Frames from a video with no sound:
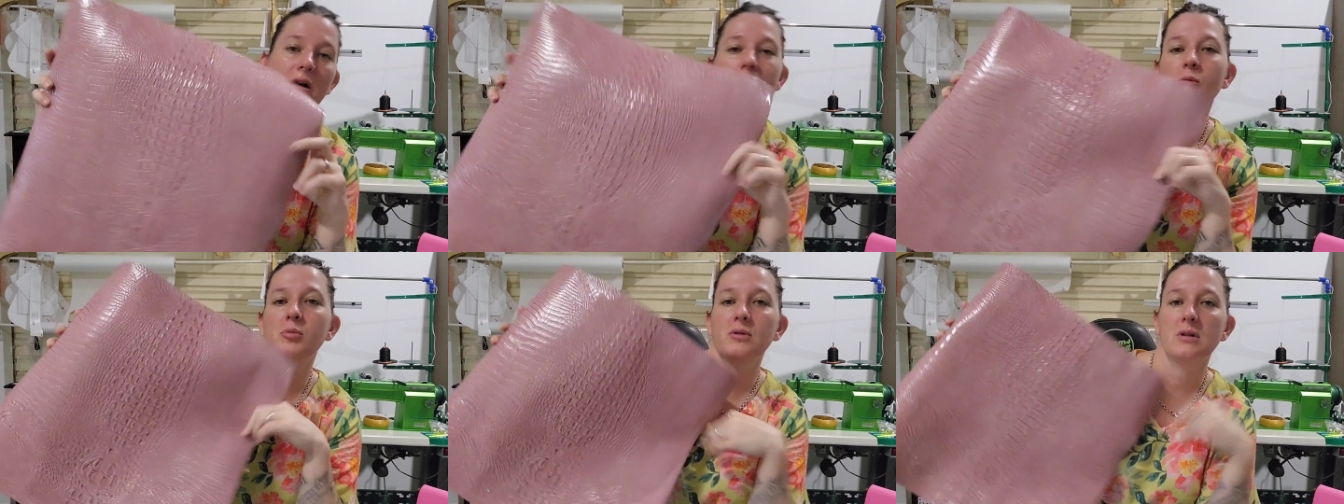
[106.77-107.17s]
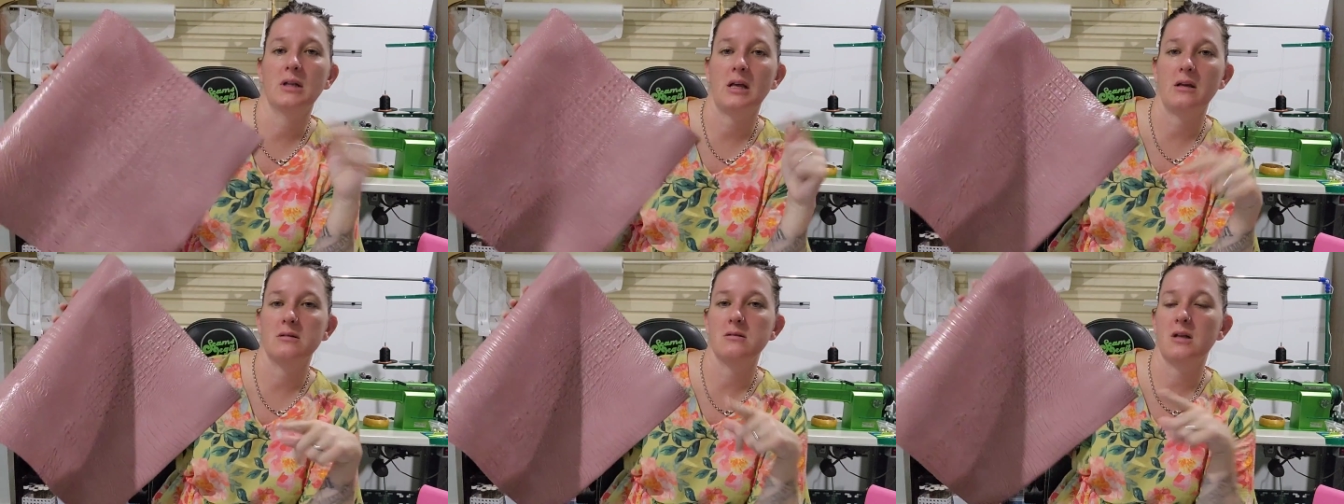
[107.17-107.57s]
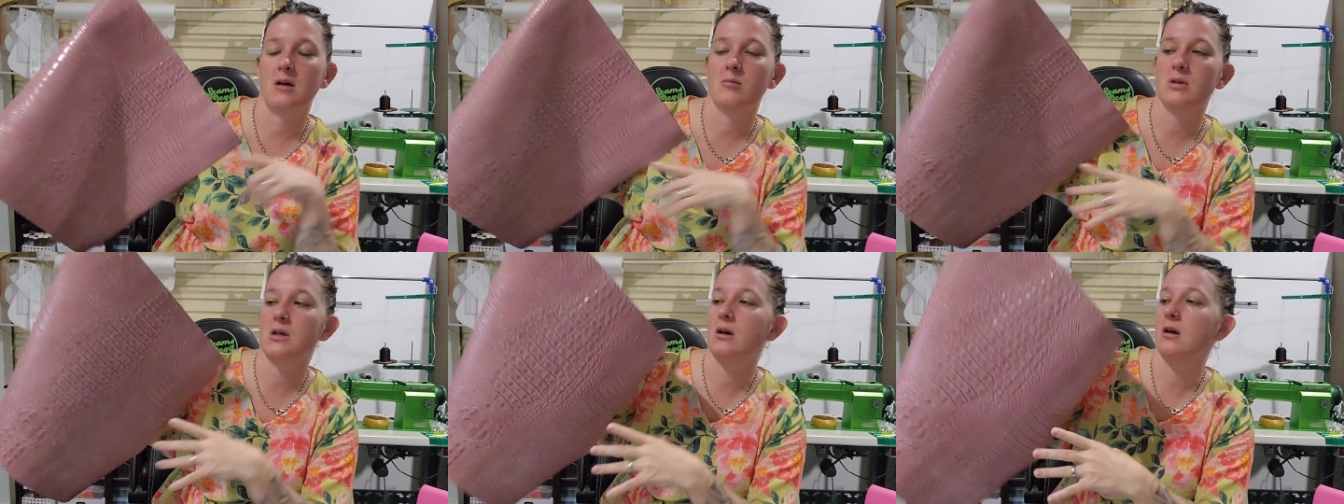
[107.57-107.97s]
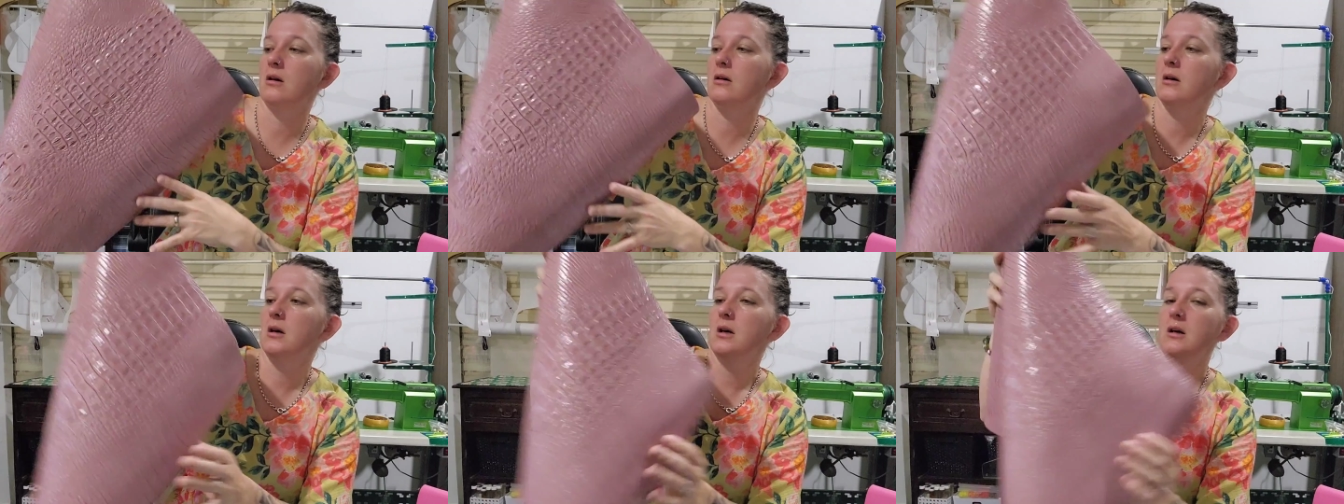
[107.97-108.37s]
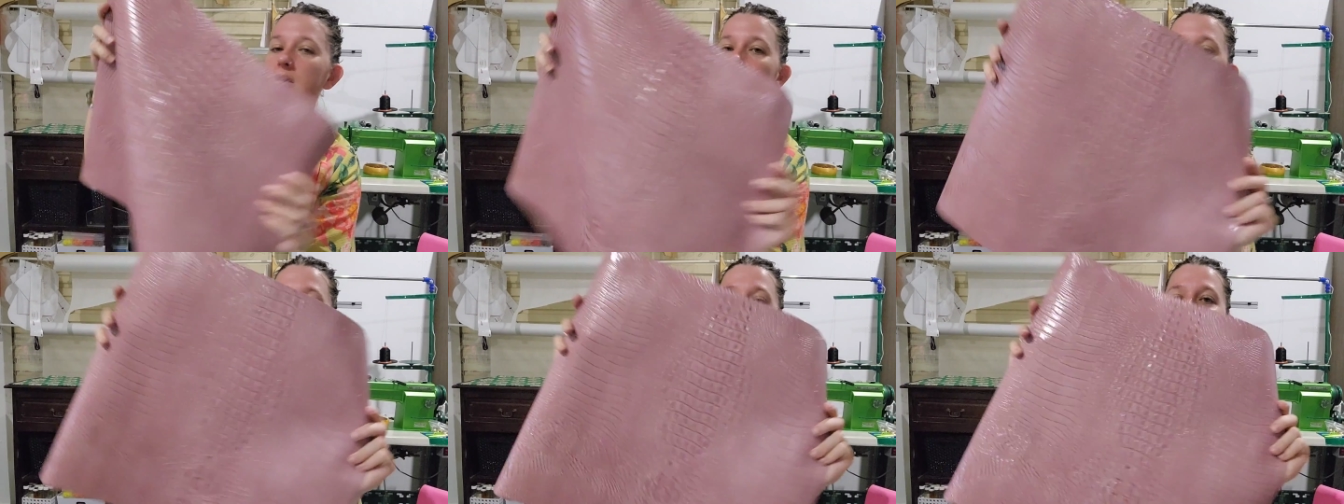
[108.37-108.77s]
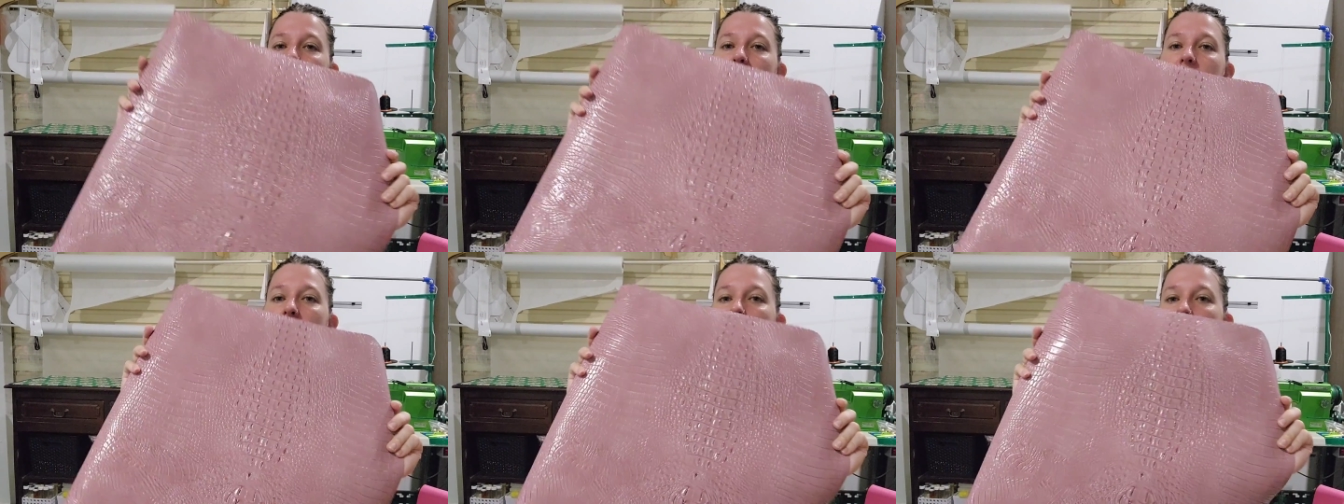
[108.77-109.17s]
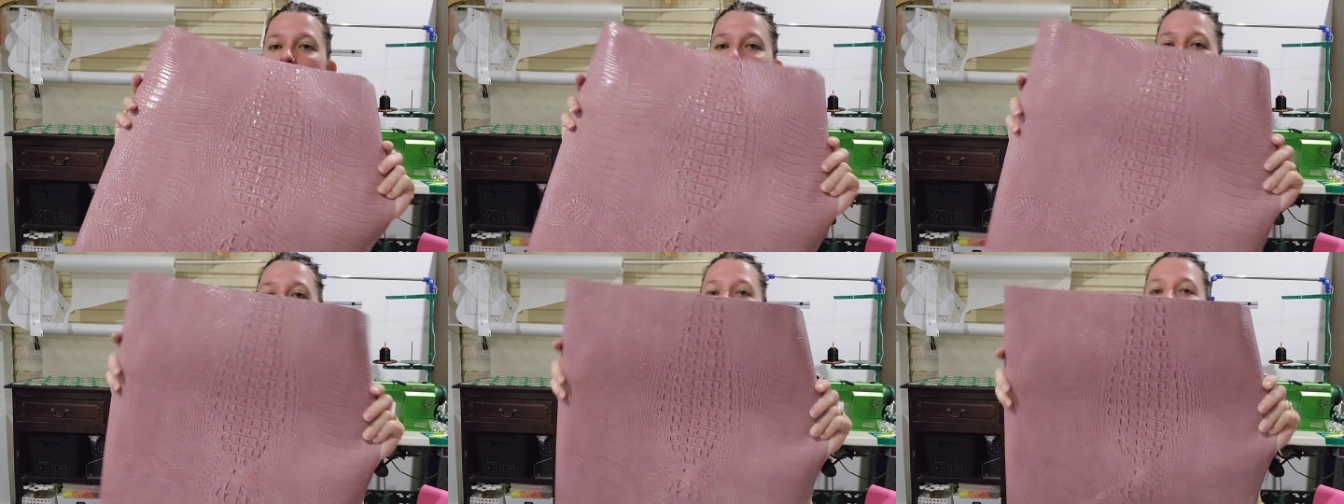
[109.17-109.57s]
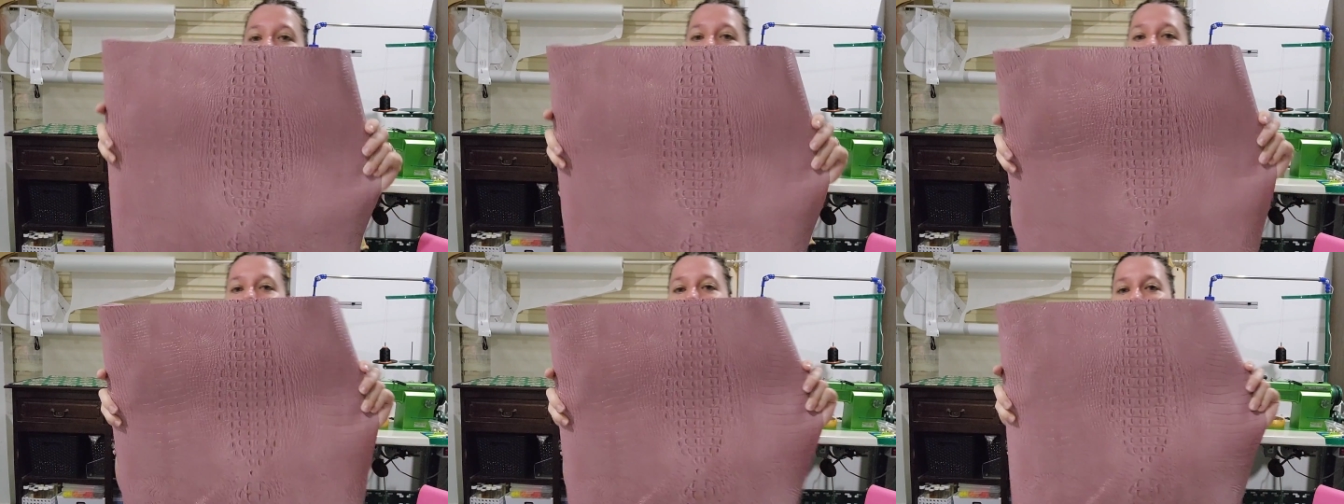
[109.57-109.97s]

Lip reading: I will put links down below. But crocodile in